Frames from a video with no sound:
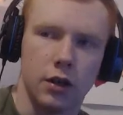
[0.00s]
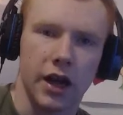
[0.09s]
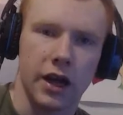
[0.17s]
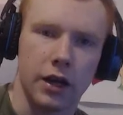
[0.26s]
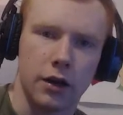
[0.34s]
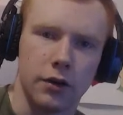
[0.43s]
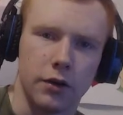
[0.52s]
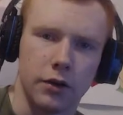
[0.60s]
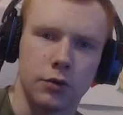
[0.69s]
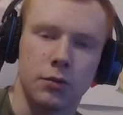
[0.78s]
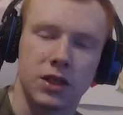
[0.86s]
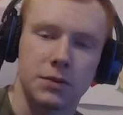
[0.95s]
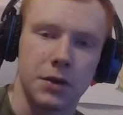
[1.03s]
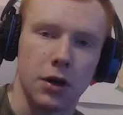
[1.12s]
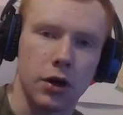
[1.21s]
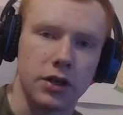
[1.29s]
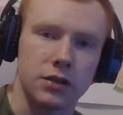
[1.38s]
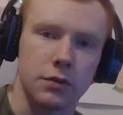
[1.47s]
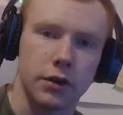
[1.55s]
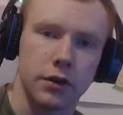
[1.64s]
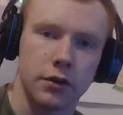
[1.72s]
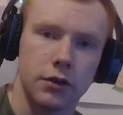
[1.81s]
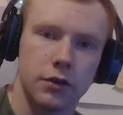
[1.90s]
and I, uh, you must be honest with
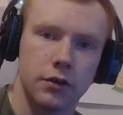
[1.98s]
it.